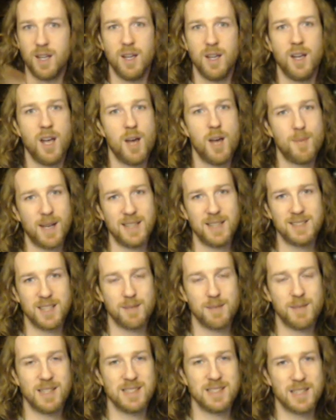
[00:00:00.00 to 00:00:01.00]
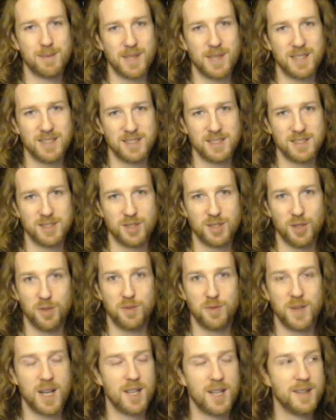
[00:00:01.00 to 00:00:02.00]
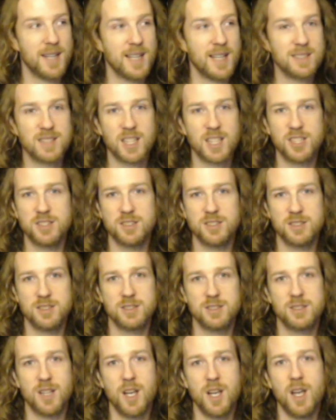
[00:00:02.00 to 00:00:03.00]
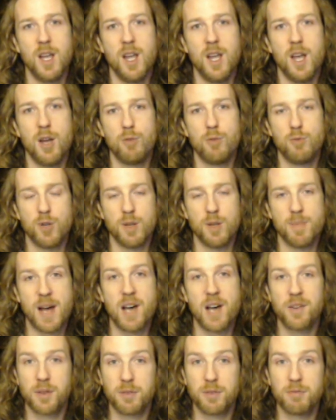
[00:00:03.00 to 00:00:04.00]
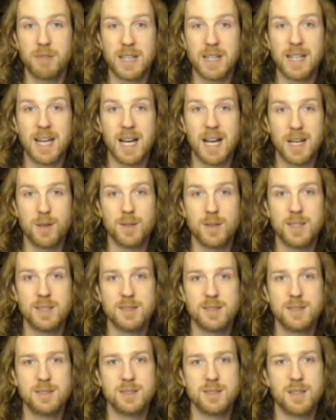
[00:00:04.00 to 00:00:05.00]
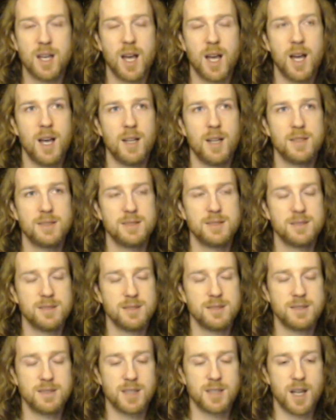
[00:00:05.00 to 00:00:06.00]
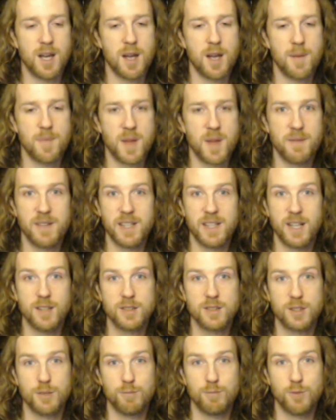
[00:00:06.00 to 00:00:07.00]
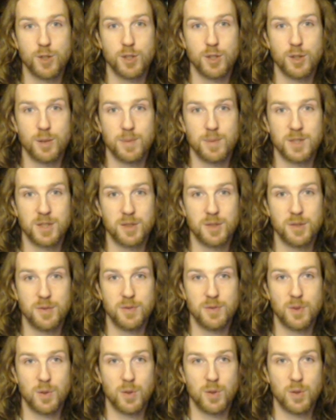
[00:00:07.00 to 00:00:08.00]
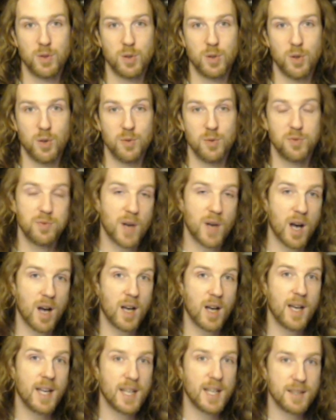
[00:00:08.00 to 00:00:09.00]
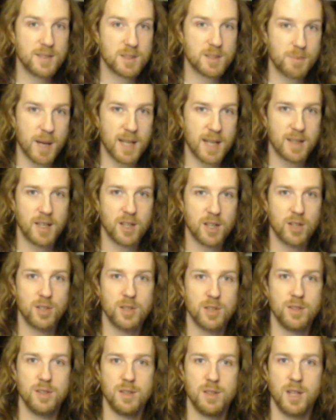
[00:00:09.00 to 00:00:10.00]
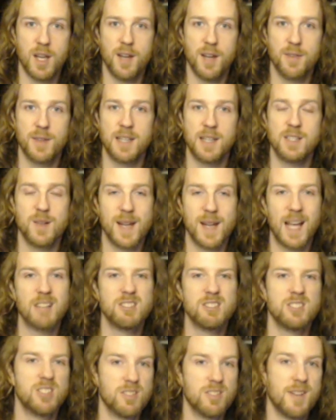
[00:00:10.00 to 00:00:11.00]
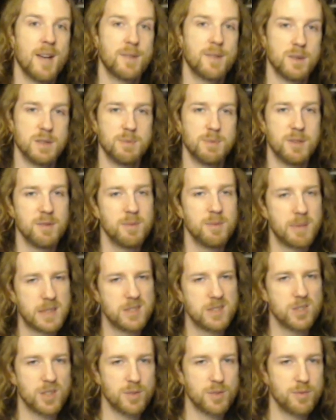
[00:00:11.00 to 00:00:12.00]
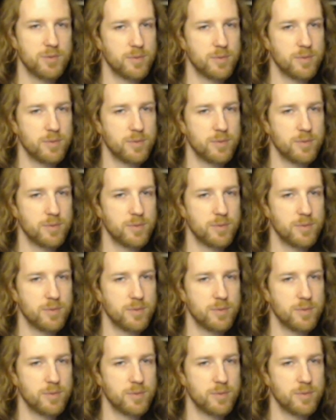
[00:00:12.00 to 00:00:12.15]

amazing, amazing, amazing stuff. And their sessions run about 3 hours, and their videos can run up to 4 or 5, depending on if they're doing extra stuff afterwards. But sort of